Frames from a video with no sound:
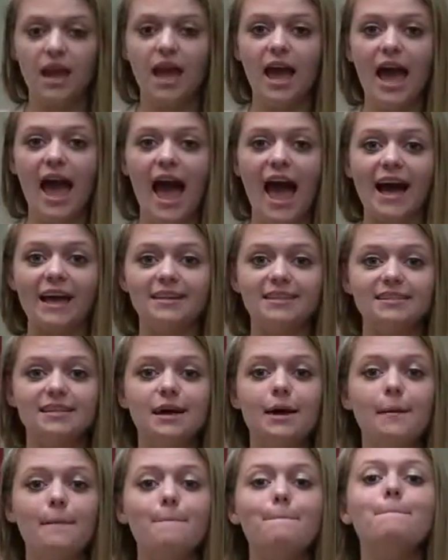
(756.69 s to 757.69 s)
has
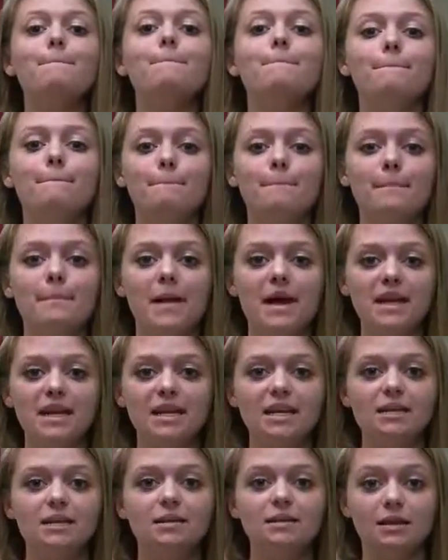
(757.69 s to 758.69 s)

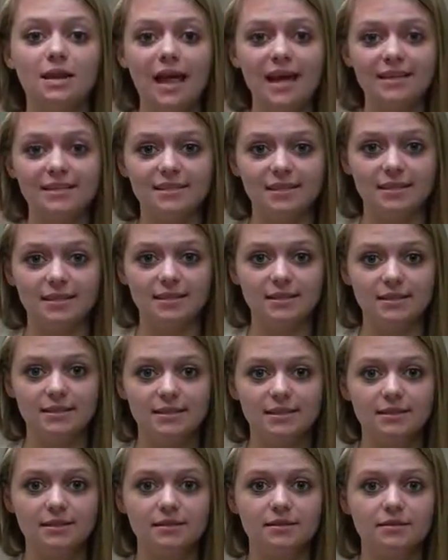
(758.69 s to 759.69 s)
many
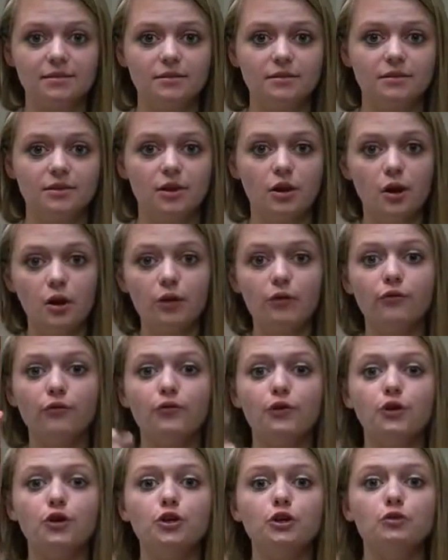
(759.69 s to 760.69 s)
lessons
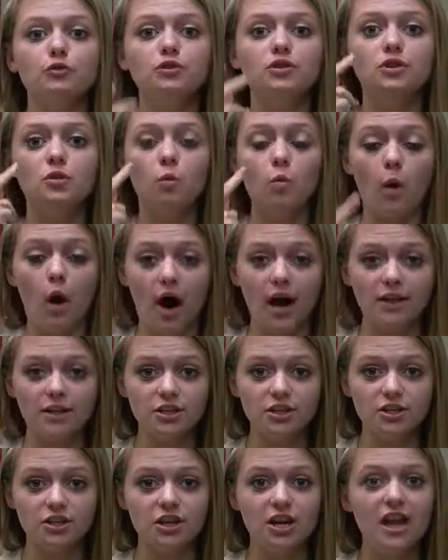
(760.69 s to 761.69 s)
for you to
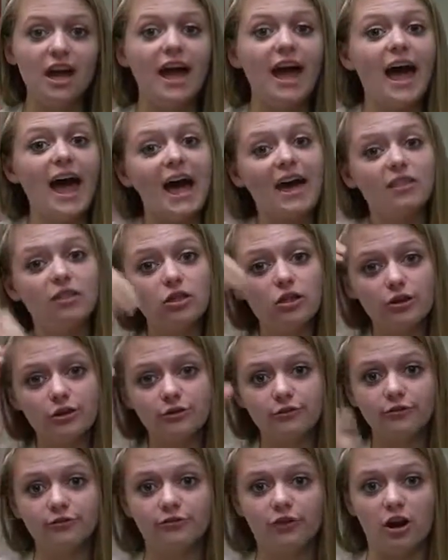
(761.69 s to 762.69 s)
watch and
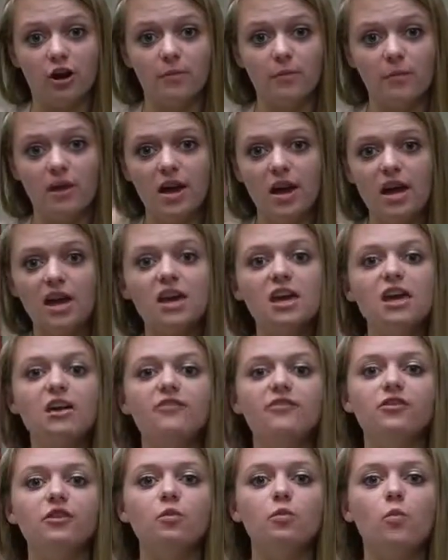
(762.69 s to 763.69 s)
learn from
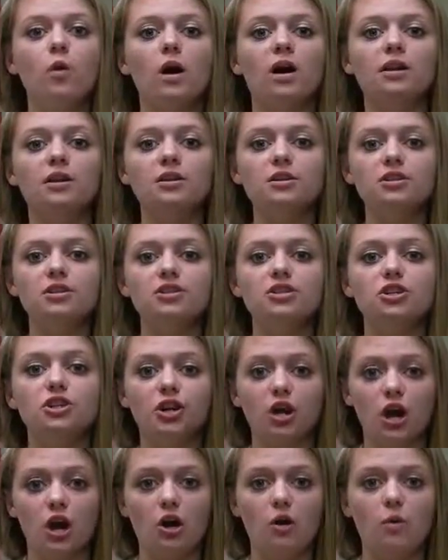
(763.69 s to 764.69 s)
if you want to
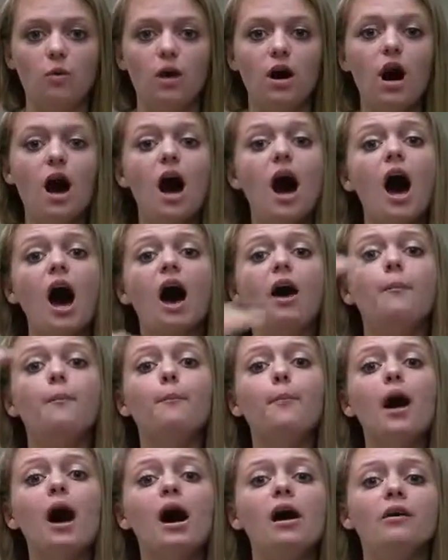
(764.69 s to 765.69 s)
go
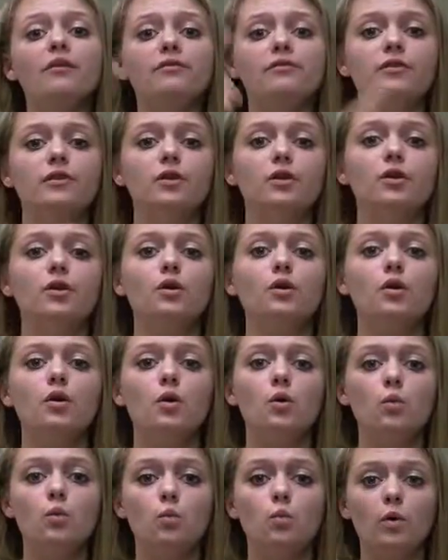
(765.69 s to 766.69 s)
above
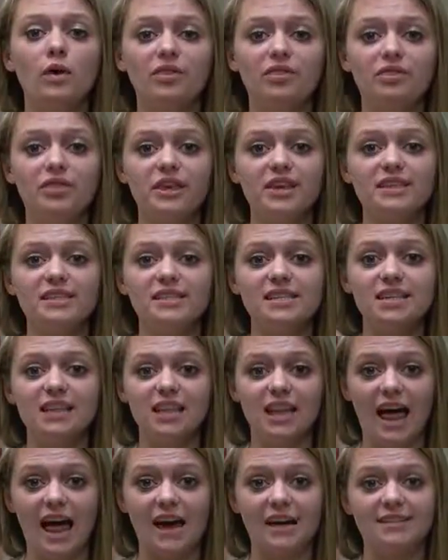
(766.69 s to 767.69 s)
what this
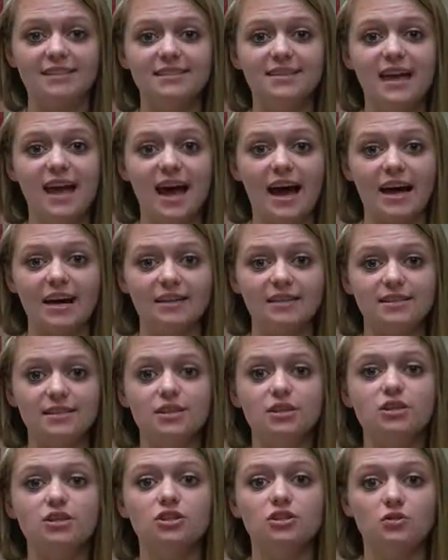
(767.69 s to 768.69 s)
class has
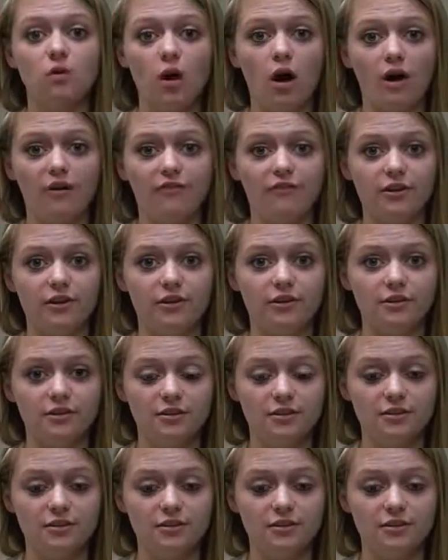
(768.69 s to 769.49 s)
to offer.